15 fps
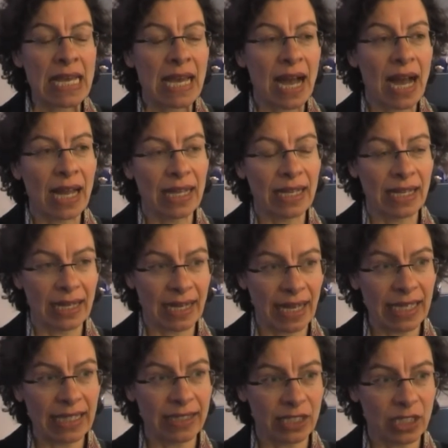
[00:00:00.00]
I
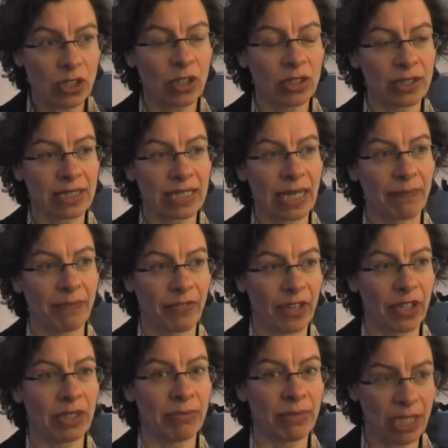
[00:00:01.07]
like this concept
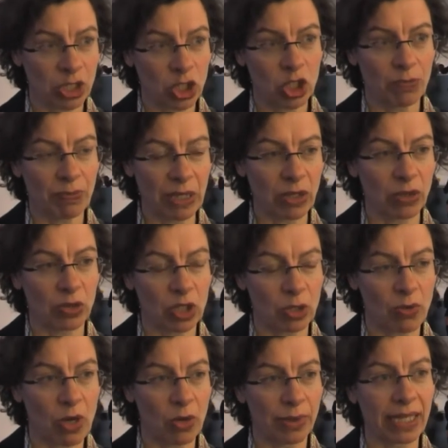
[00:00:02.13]
very much because
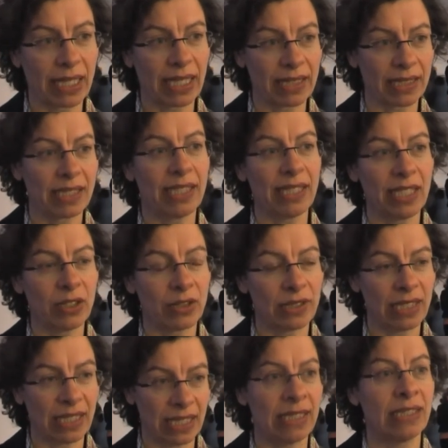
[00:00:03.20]
what we can see
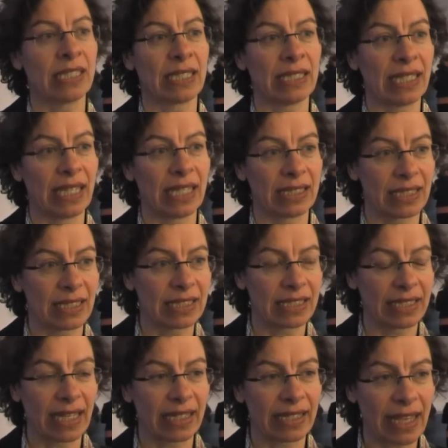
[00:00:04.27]
on the internet is
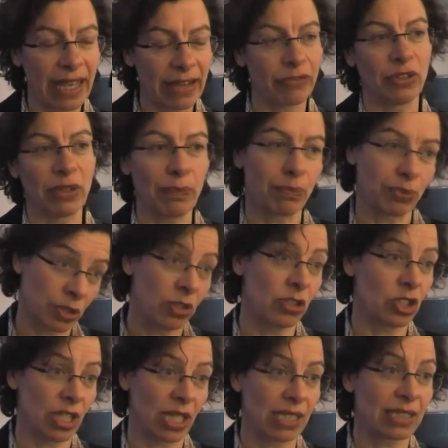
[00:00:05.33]
that every
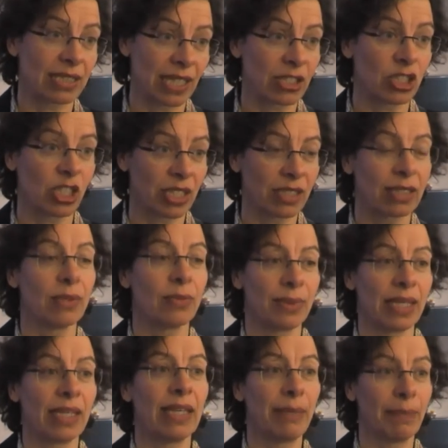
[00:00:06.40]
project, such as
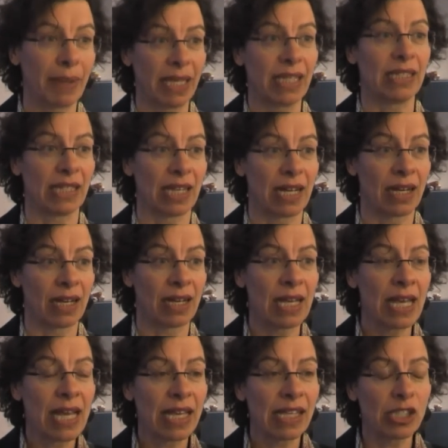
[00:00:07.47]
Wikipedia,
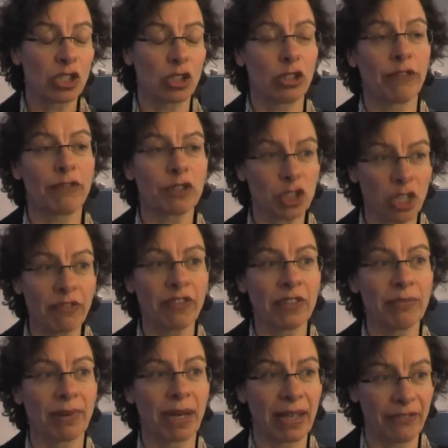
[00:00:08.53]
is sort of
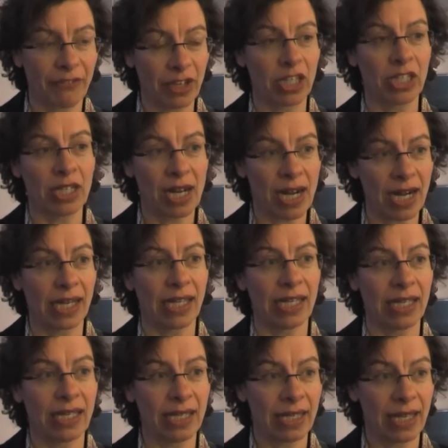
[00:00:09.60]
driven by very high
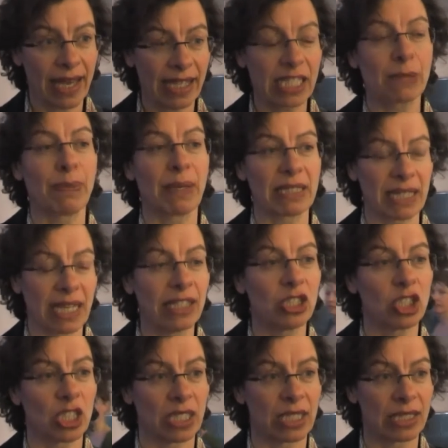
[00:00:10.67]

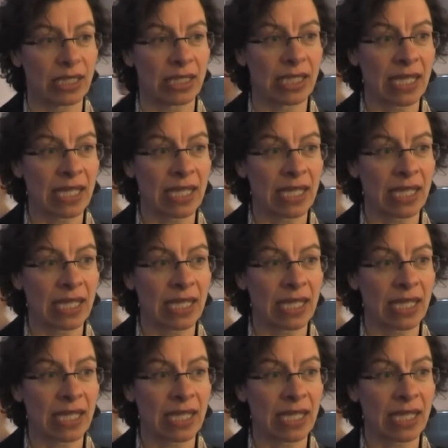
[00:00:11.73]
expectations.